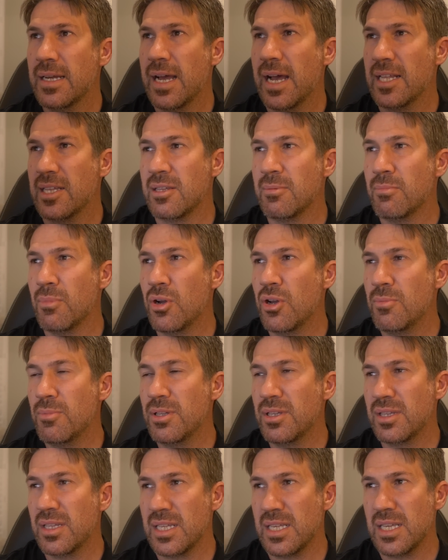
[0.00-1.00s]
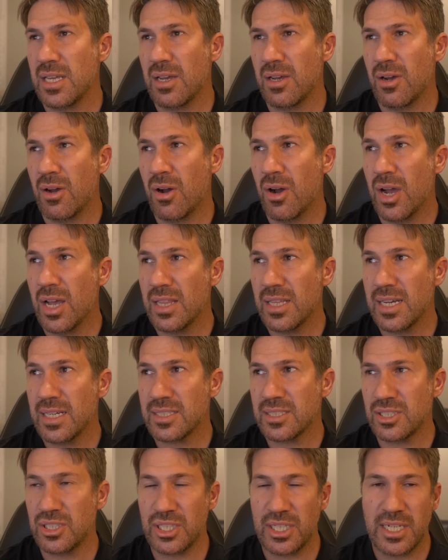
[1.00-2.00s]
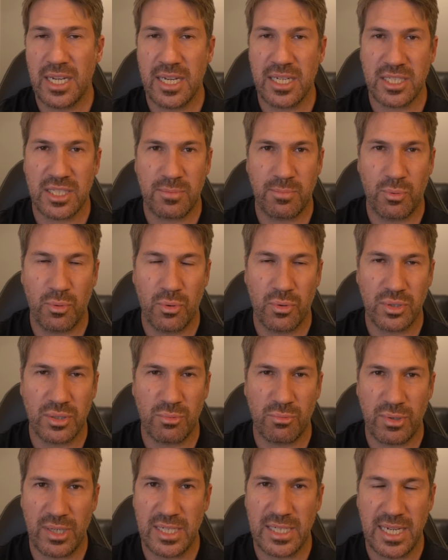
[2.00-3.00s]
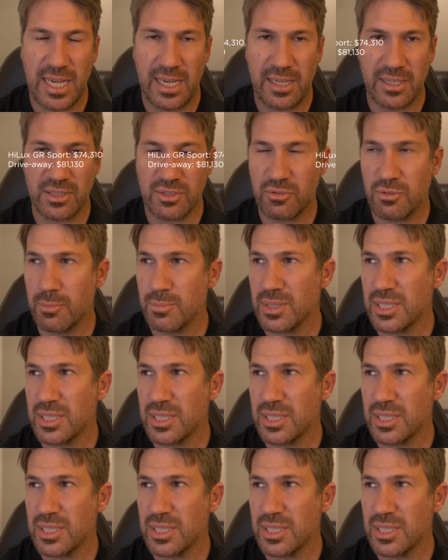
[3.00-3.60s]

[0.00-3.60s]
at the moment the HiLux GR Sport retails from